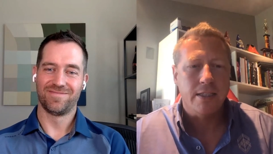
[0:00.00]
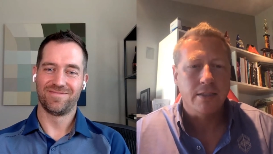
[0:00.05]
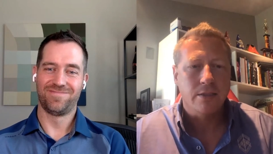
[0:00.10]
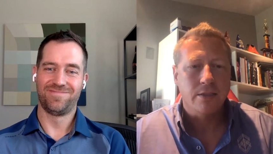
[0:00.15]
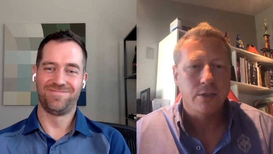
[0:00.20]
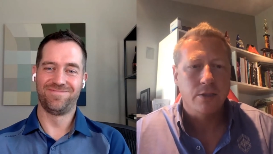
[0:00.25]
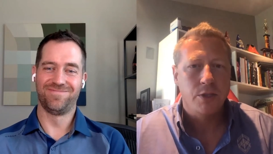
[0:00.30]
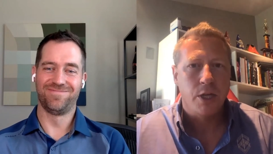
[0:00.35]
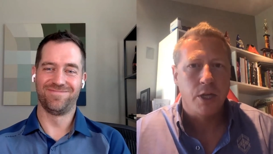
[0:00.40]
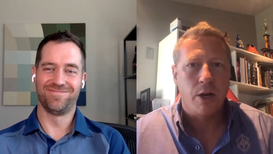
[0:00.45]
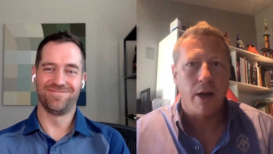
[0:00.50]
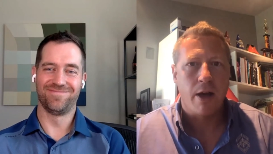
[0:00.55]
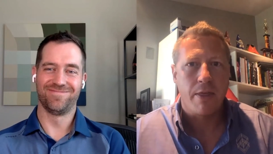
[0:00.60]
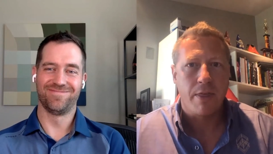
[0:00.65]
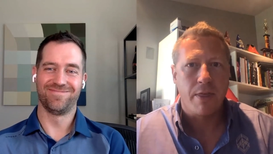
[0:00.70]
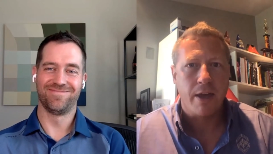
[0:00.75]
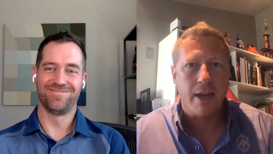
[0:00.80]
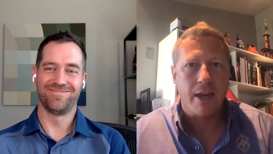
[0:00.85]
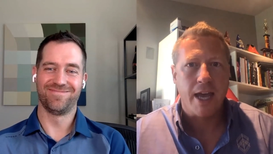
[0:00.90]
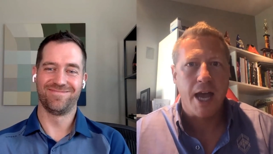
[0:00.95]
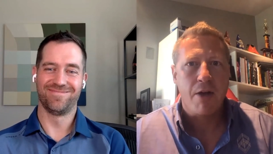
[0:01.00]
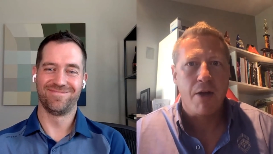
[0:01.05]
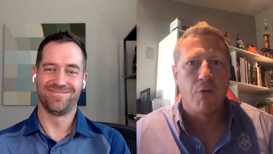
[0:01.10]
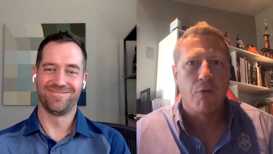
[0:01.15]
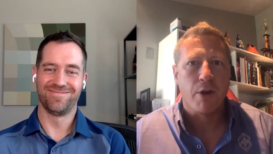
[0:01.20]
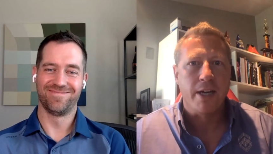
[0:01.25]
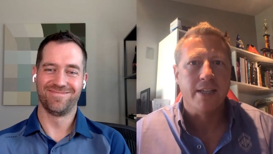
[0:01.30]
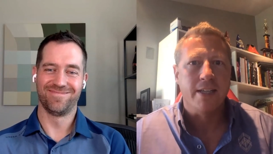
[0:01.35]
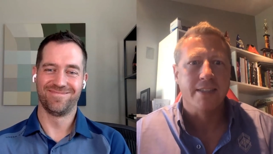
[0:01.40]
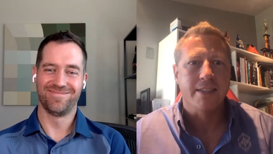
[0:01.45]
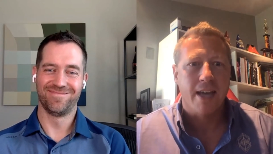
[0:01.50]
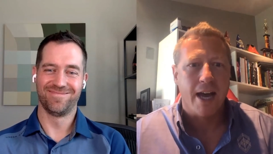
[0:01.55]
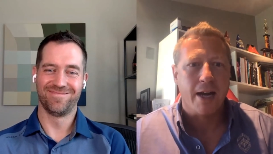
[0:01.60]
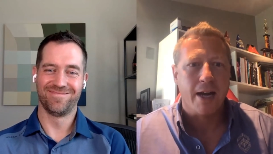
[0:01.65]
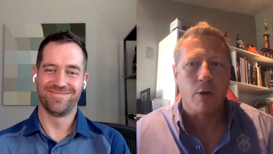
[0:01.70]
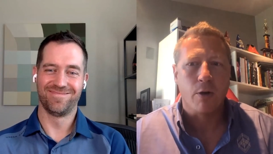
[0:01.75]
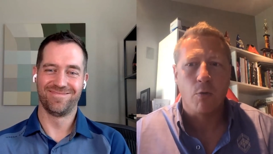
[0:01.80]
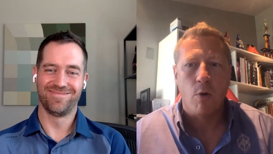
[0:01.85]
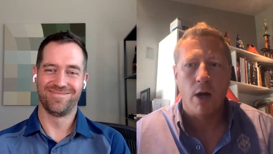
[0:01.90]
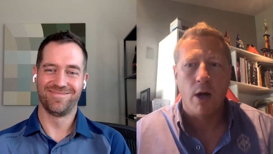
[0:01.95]
Speaker 1: I think every
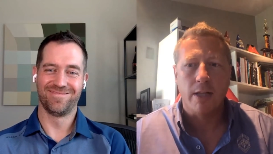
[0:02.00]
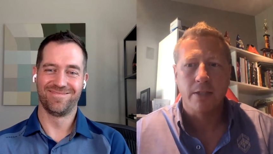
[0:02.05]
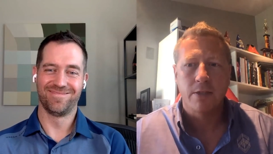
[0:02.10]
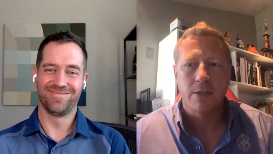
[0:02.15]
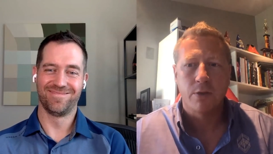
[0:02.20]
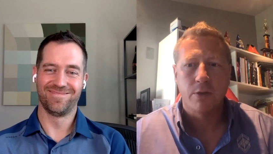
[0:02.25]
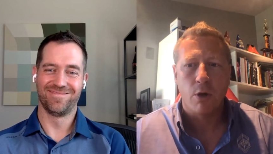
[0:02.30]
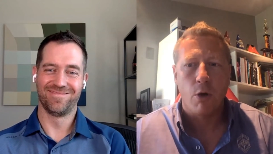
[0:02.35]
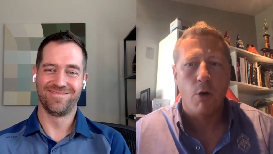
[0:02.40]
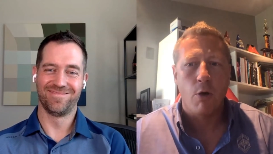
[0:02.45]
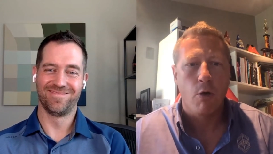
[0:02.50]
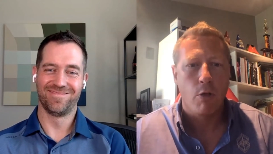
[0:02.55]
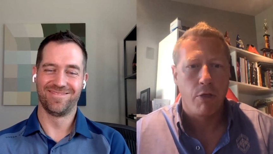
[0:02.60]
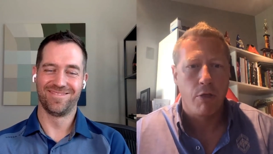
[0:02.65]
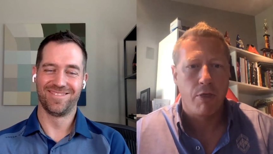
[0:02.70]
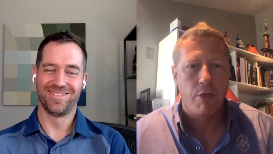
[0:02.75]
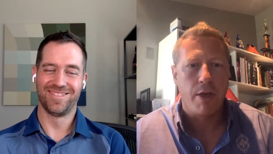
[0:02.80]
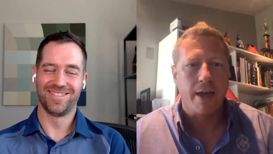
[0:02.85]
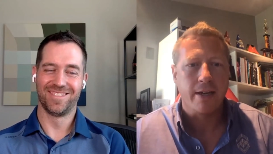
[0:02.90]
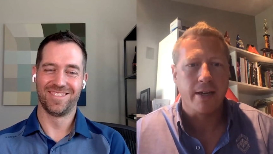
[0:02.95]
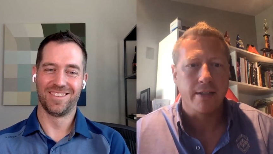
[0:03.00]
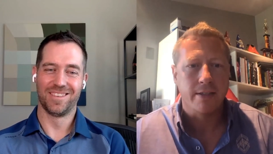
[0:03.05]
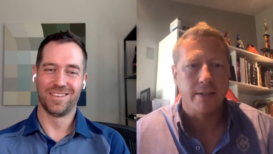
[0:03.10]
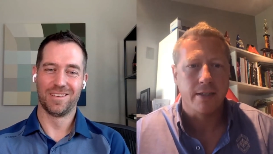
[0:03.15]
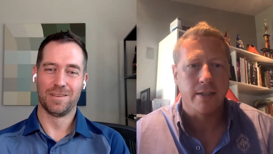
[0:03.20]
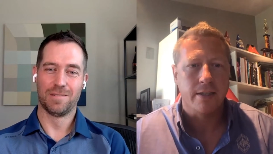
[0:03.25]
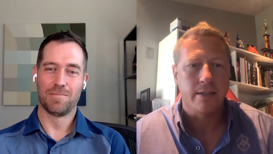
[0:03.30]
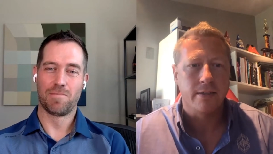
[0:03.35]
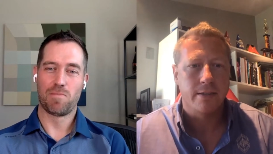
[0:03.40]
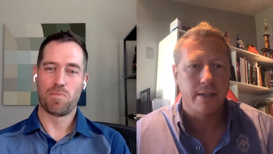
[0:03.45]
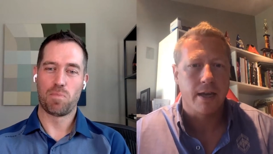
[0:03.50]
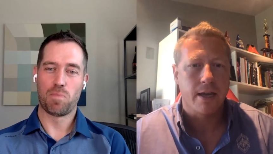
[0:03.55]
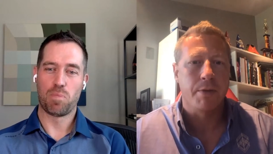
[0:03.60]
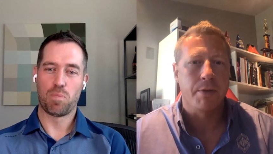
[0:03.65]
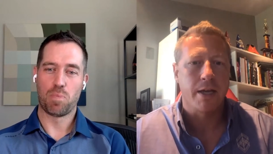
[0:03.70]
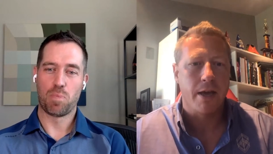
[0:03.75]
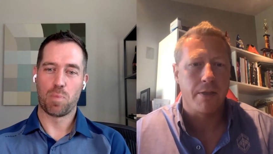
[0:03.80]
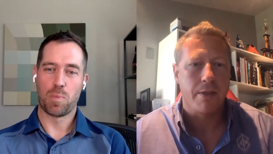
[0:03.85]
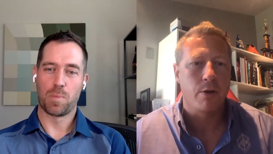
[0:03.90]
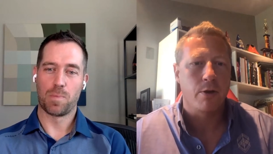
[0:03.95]
designer wants the whole thing
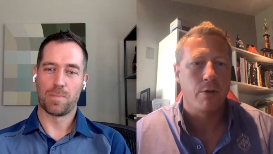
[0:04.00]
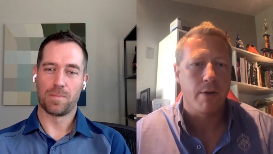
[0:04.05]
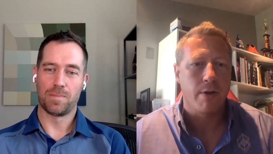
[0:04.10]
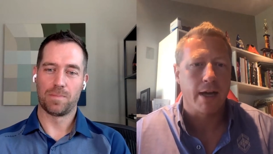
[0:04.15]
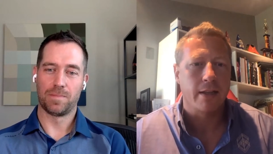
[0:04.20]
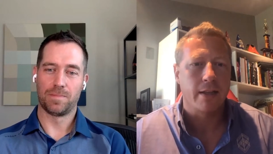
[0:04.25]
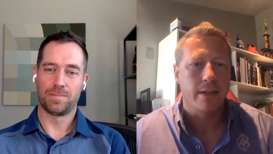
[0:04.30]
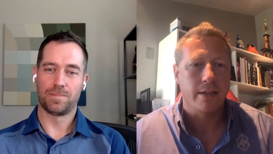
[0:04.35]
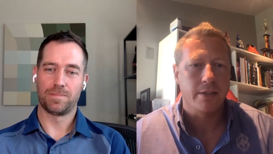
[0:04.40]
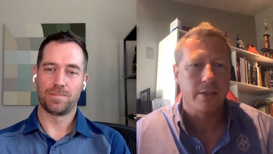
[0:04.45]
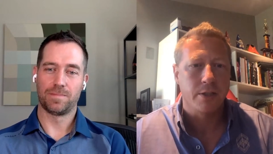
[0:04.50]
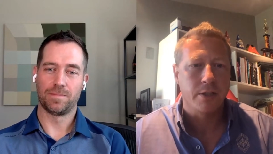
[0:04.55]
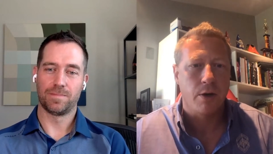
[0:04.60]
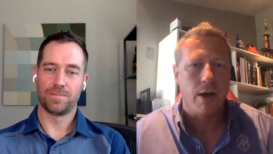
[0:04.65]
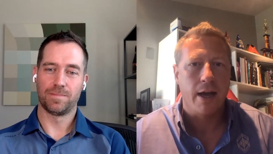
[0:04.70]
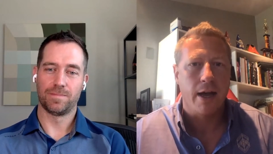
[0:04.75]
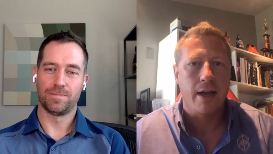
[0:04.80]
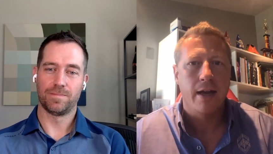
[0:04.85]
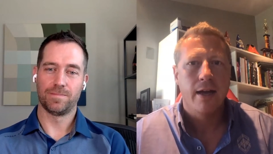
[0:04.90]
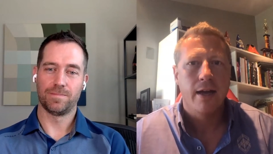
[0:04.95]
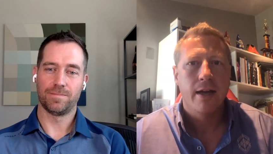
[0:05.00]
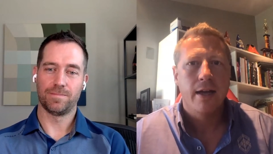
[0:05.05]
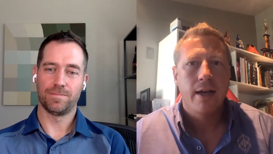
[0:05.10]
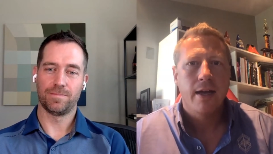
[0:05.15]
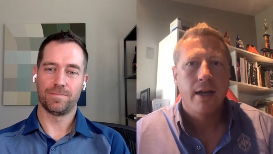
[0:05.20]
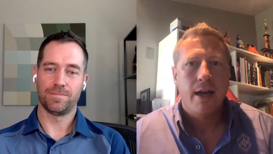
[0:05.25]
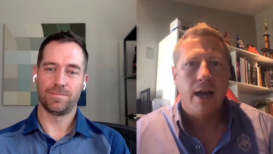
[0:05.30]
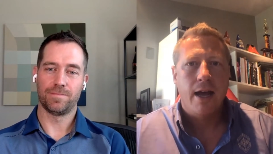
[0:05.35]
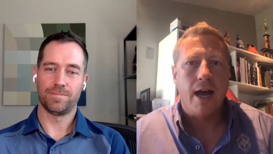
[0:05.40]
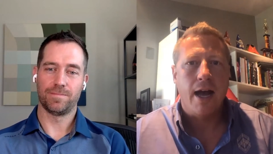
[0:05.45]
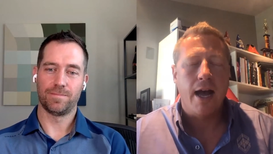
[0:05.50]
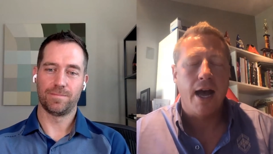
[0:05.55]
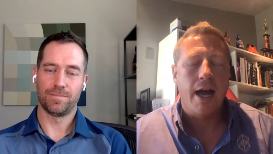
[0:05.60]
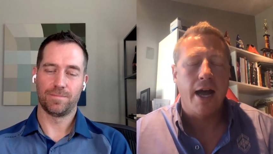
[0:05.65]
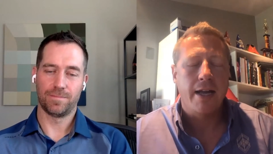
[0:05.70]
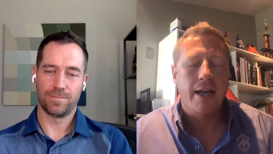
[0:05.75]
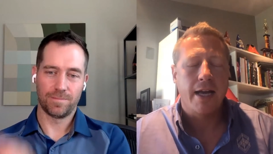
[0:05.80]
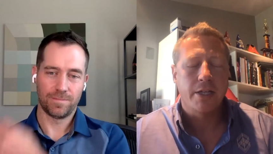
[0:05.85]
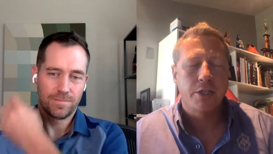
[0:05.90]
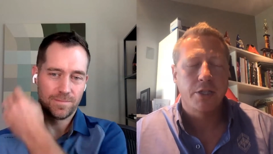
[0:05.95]
to come together correctly. So
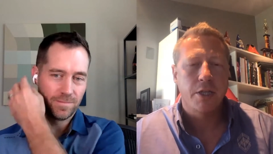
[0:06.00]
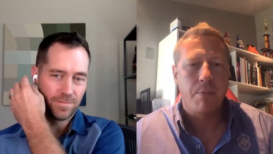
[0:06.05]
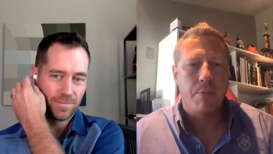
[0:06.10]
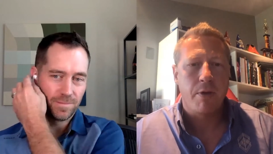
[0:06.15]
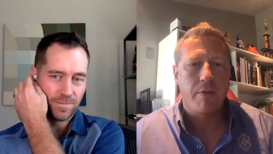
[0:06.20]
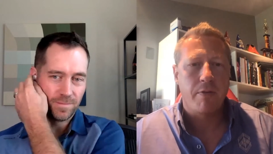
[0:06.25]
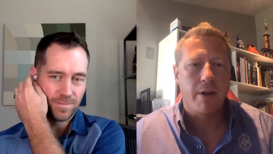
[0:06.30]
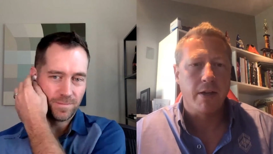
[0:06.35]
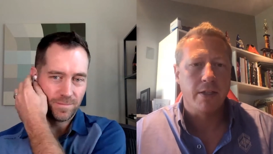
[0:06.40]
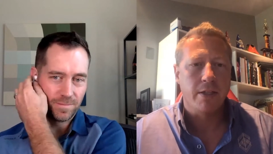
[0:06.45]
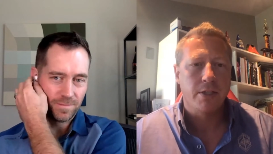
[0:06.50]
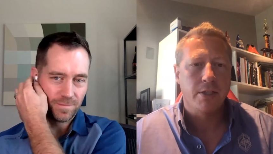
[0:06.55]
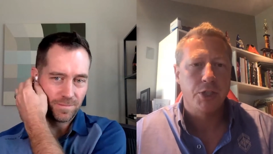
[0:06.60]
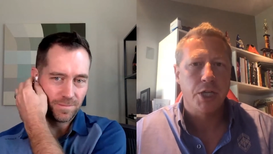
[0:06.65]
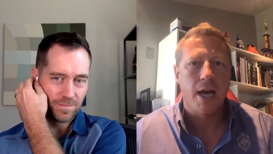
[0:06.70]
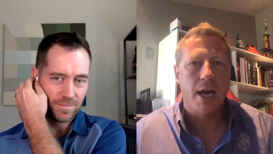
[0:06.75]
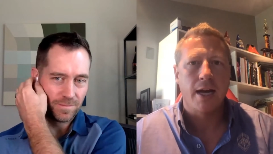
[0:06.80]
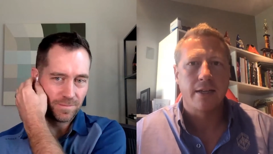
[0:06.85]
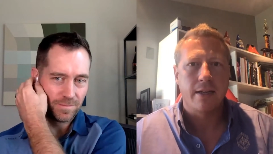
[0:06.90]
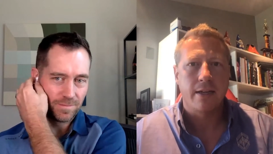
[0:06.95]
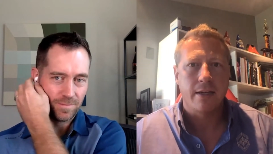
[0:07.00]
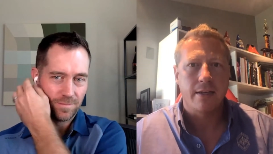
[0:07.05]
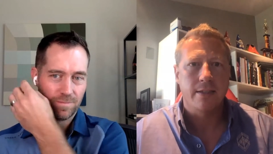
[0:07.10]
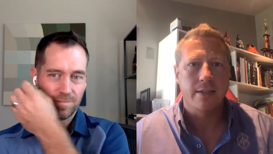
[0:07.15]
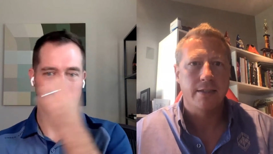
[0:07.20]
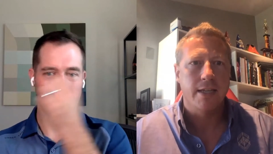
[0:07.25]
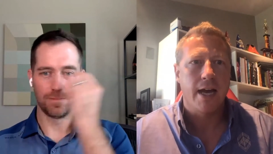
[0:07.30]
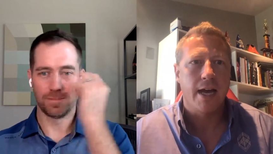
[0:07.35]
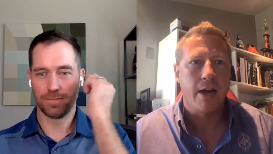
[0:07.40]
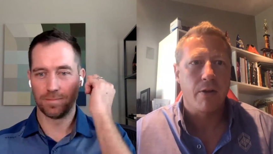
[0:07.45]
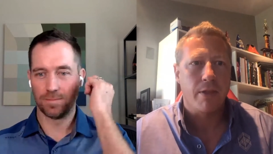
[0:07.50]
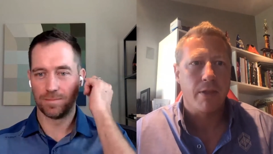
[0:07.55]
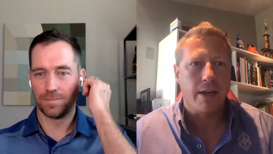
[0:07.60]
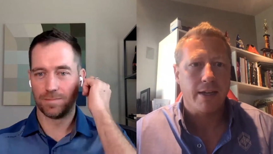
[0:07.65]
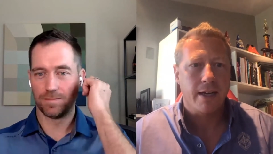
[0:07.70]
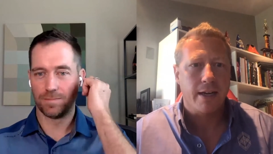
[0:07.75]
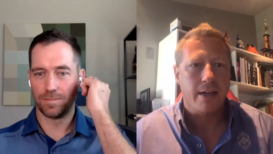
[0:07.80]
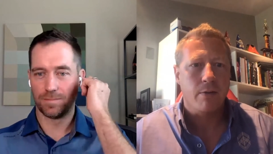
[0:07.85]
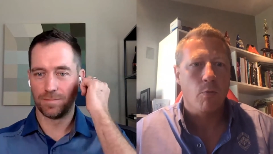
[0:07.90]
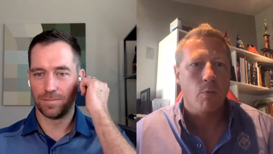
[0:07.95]
I'd actually be very shocked at a
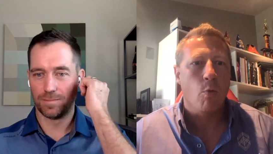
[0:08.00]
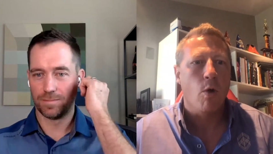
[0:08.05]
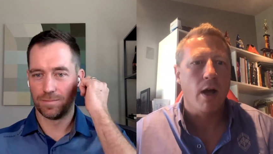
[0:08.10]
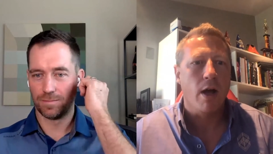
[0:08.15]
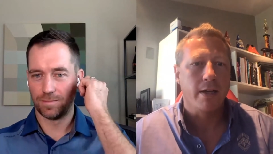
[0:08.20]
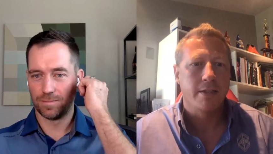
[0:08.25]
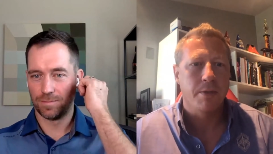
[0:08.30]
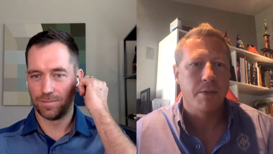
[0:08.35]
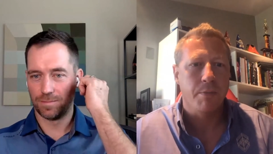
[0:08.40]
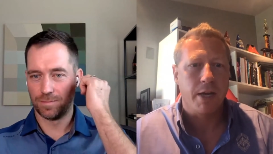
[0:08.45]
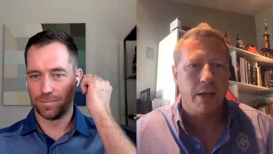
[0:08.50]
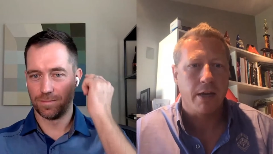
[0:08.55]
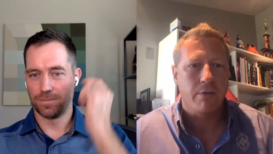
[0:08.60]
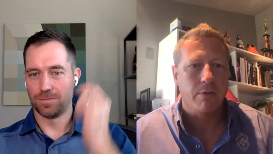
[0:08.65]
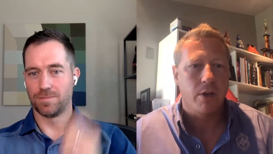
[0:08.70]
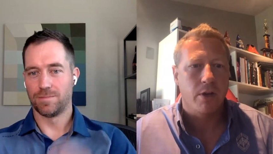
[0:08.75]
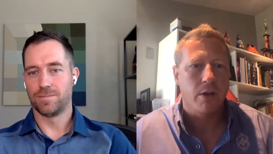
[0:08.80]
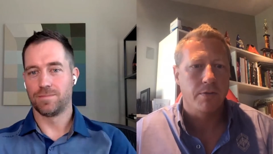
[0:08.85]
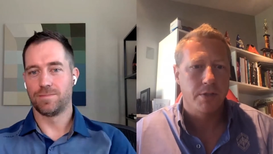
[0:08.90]
designer that didn't want to be